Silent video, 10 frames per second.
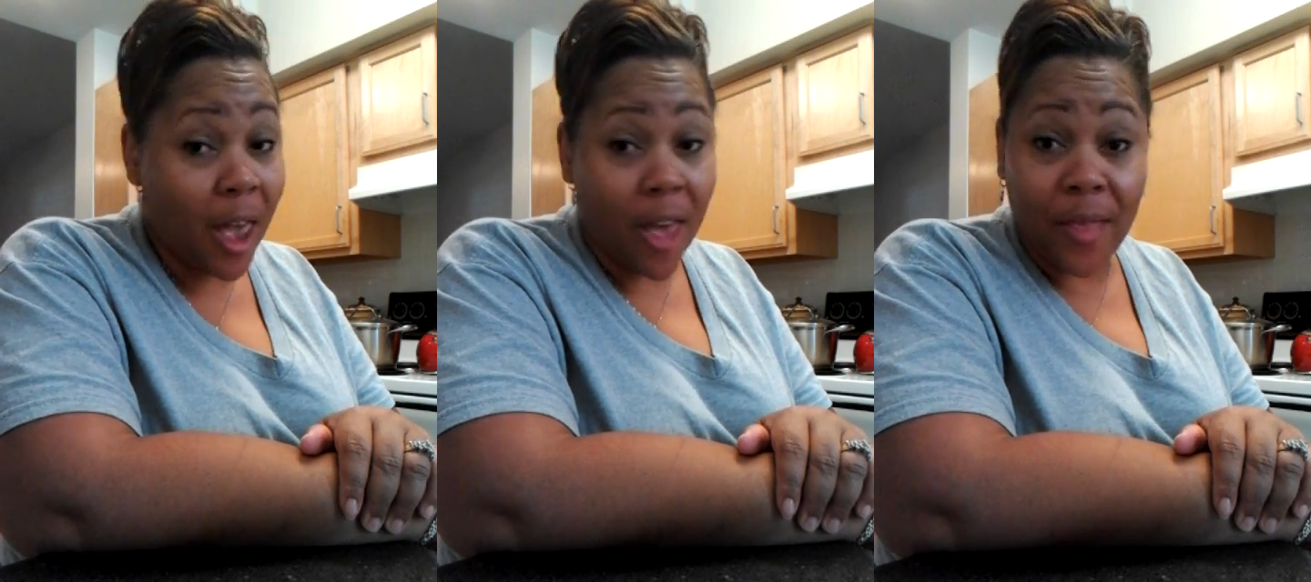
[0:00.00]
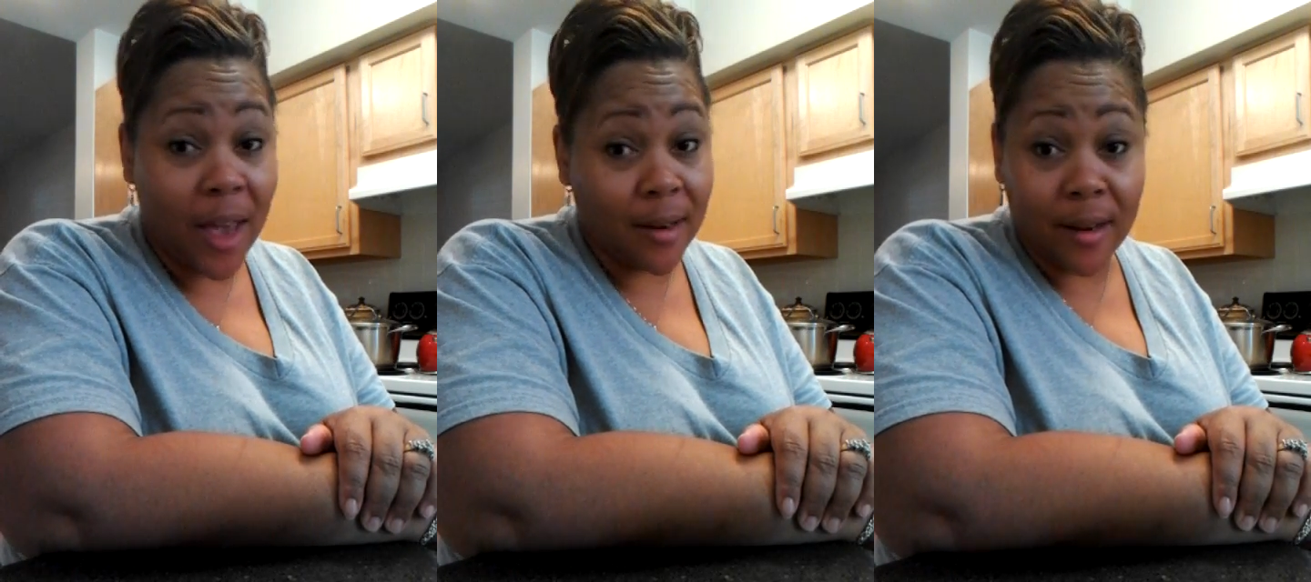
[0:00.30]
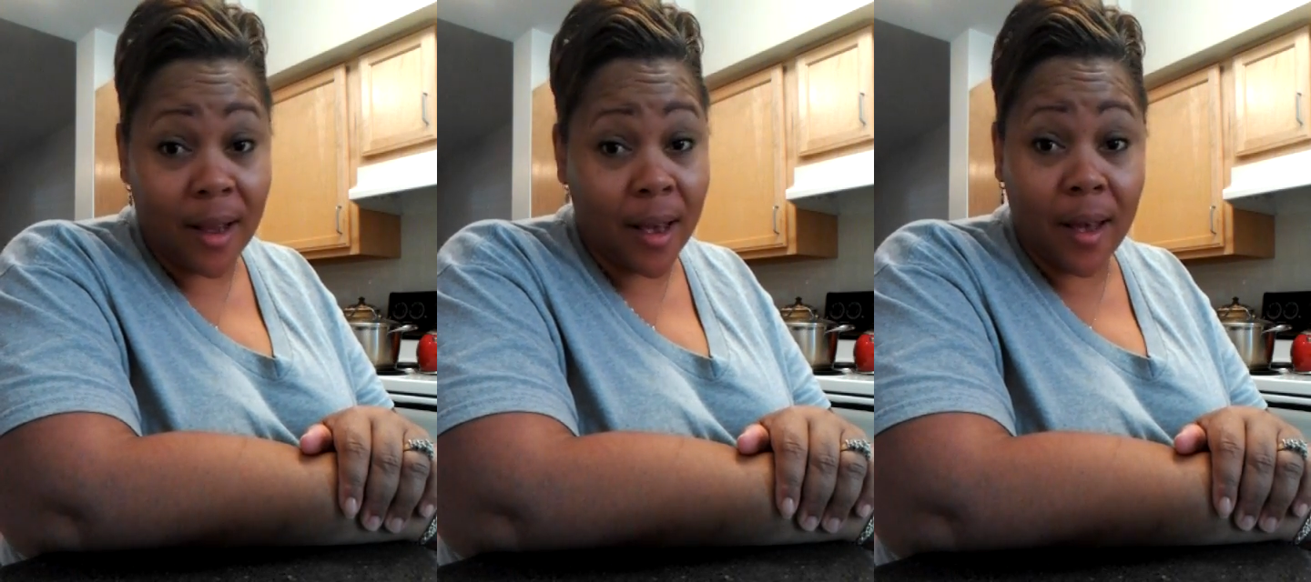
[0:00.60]
and they
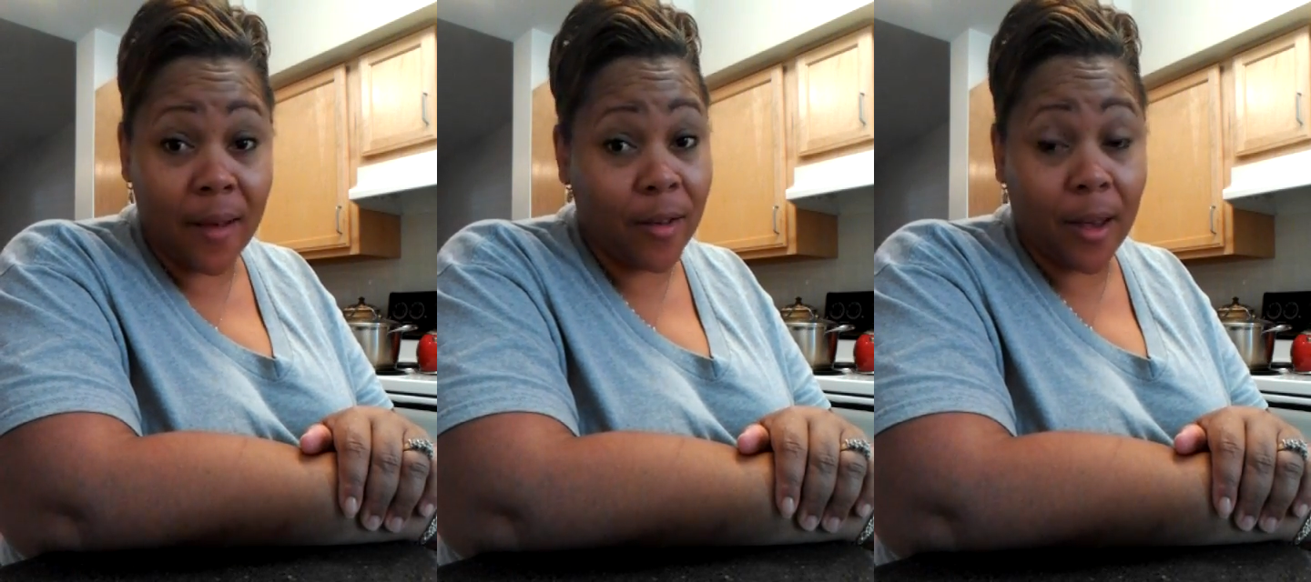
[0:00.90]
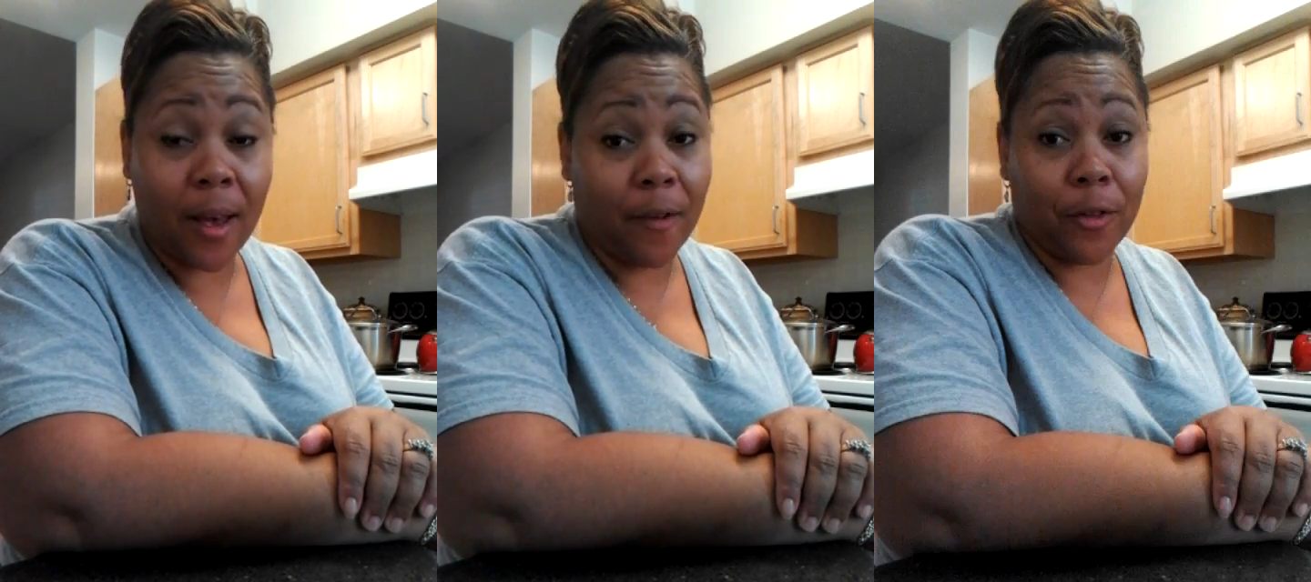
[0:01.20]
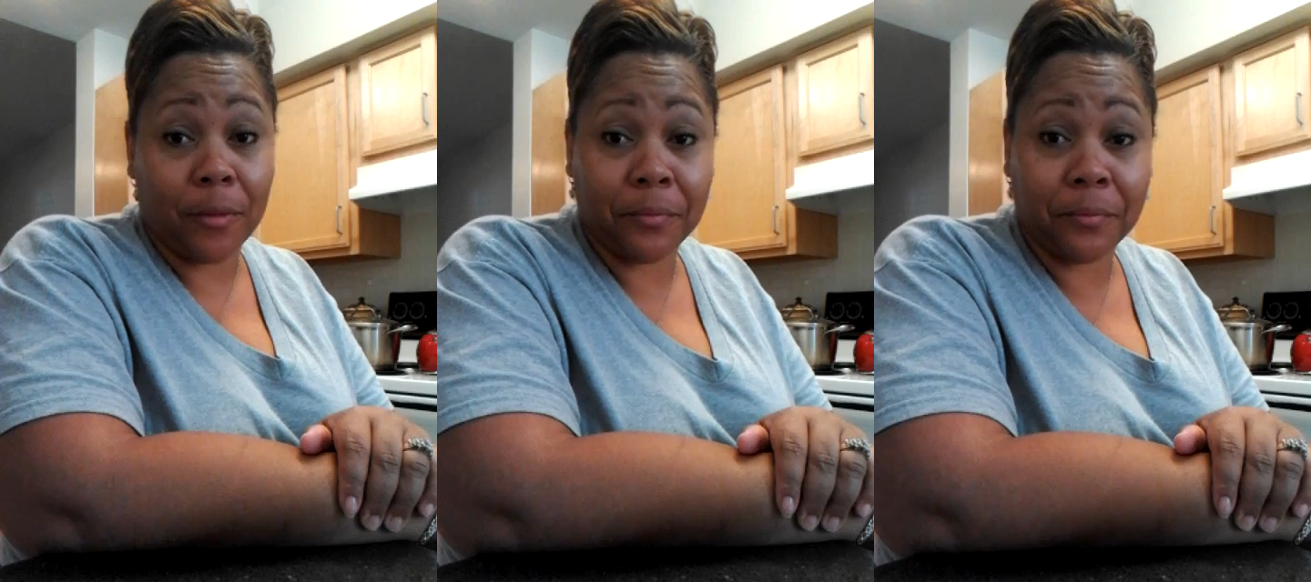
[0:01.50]
never
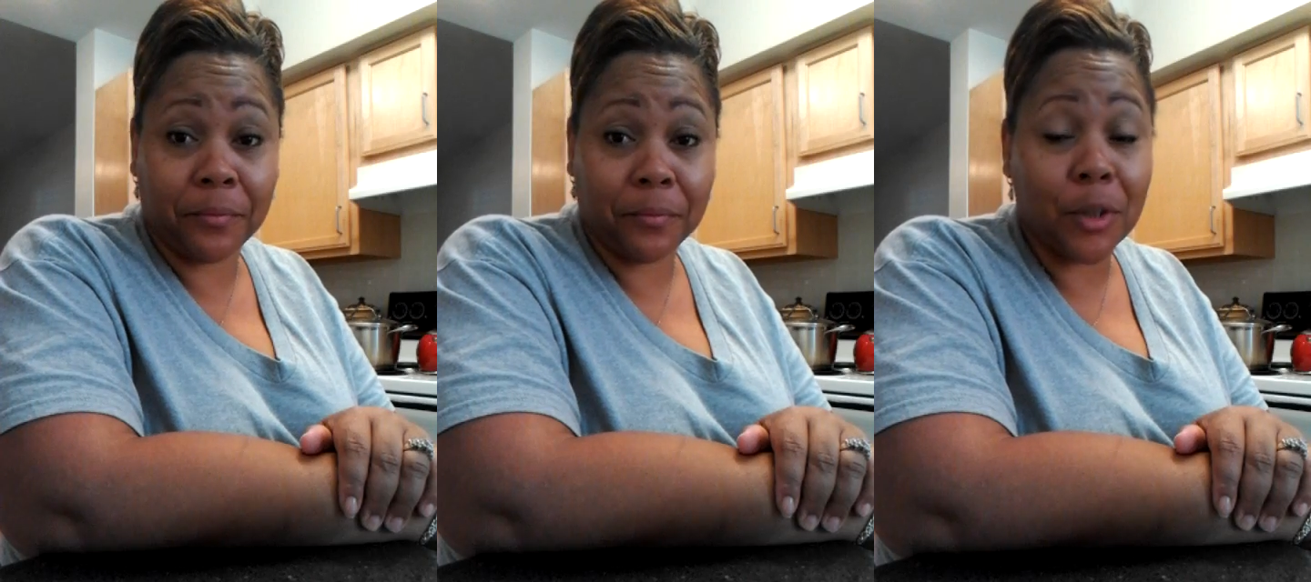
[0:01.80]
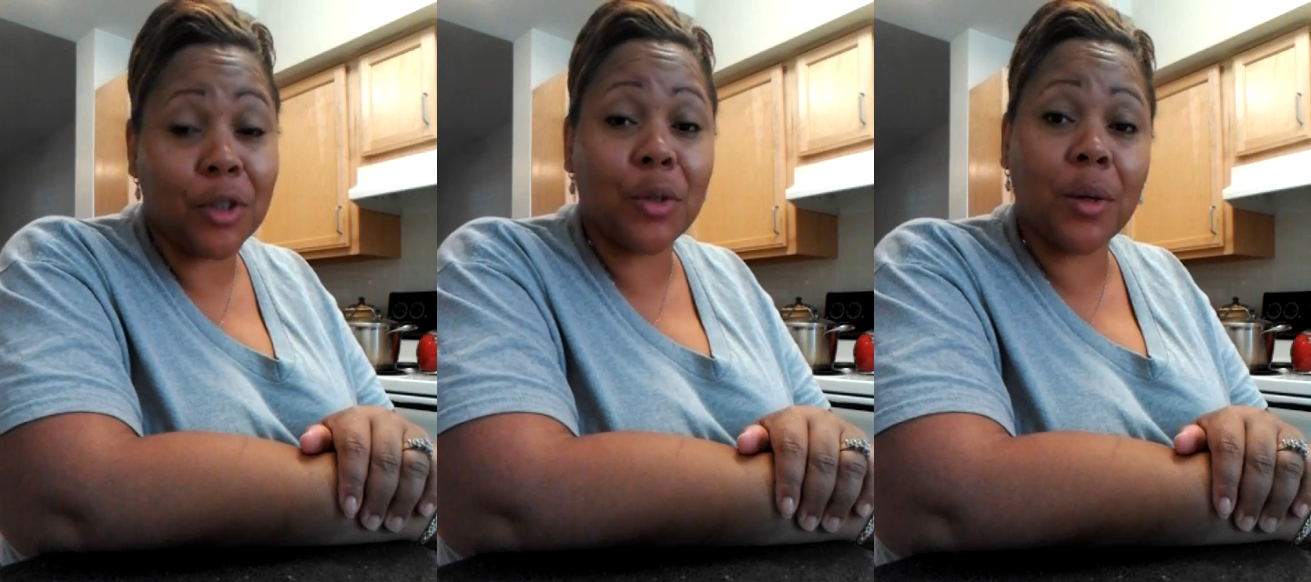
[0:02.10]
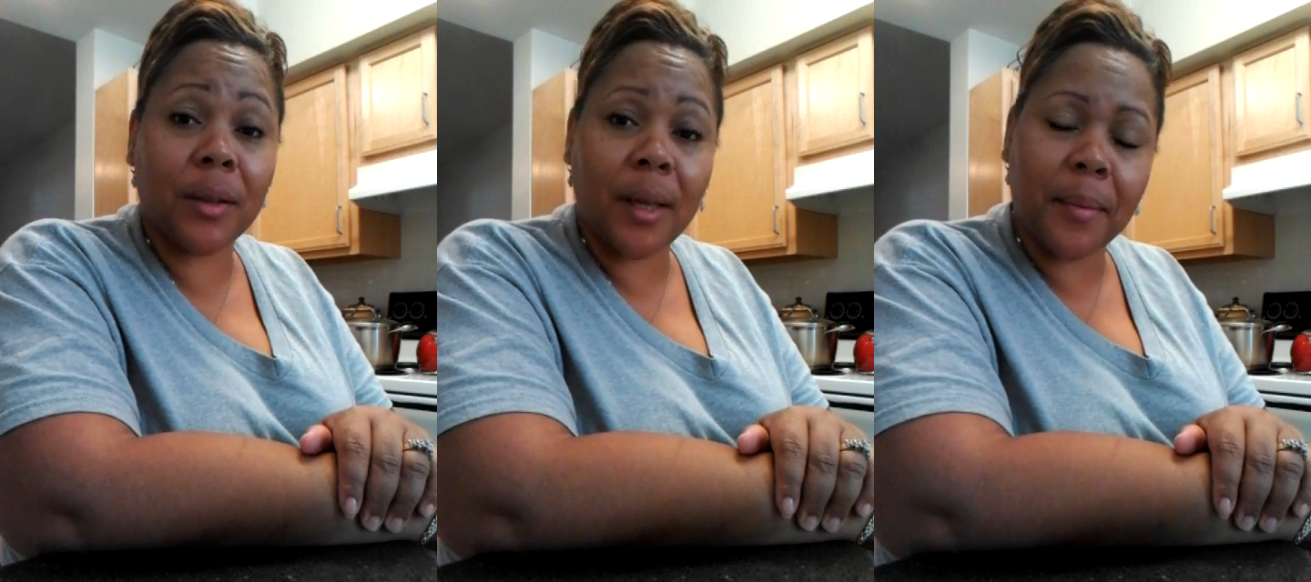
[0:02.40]
ever do
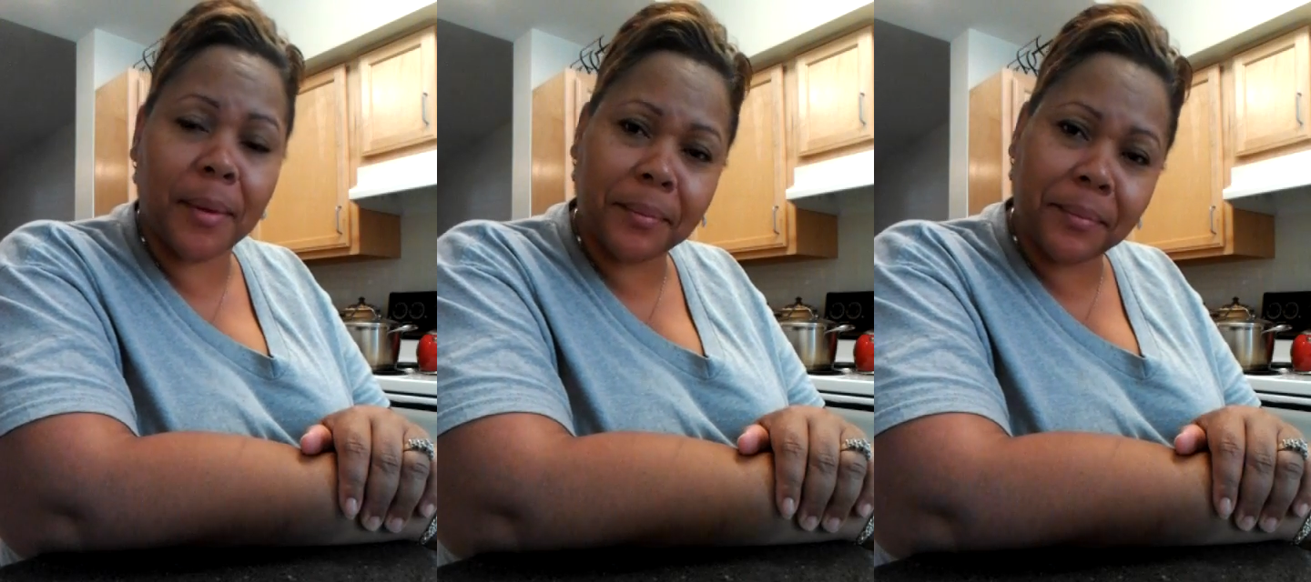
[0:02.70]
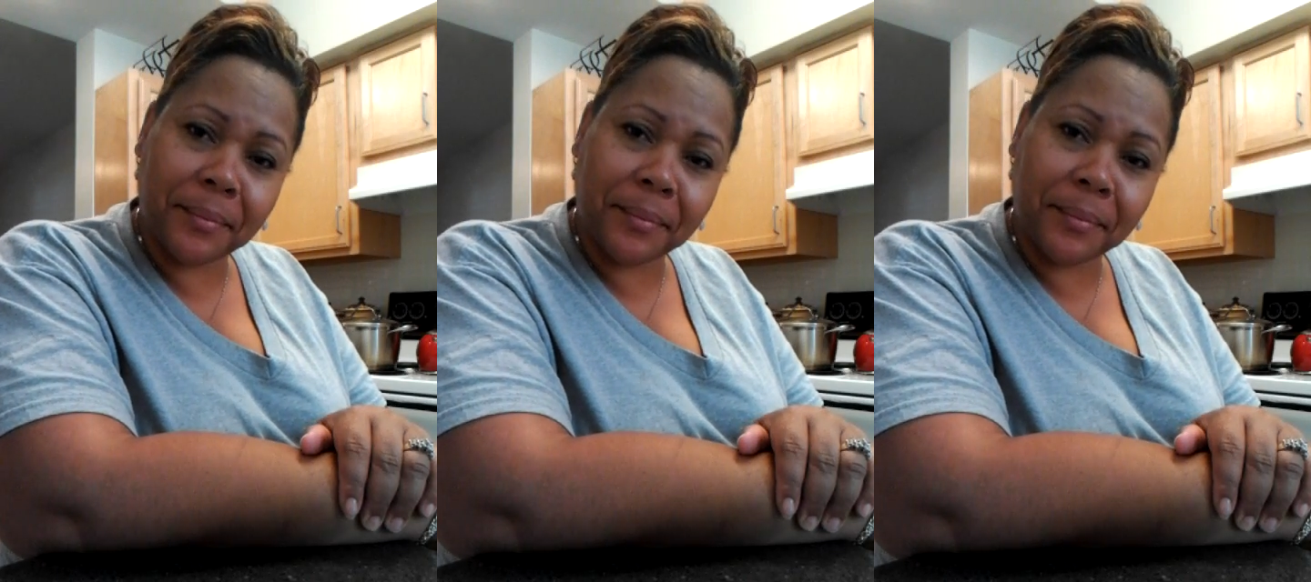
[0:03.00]
anything but,